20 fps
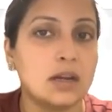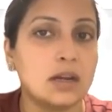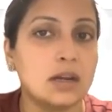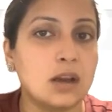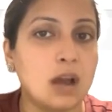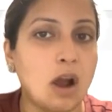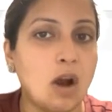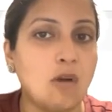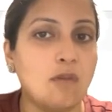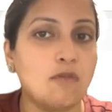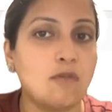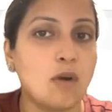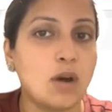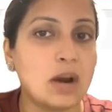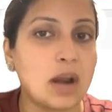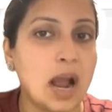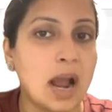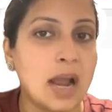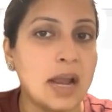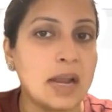Now for
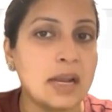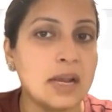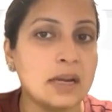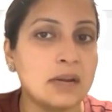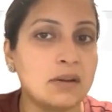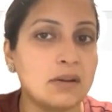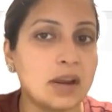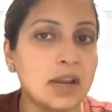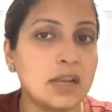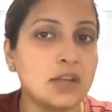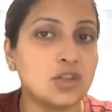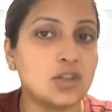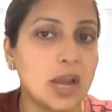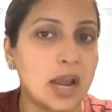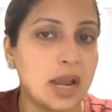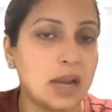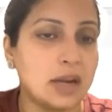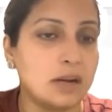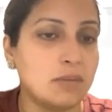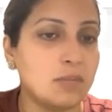I in range
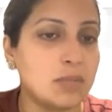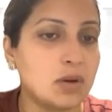n,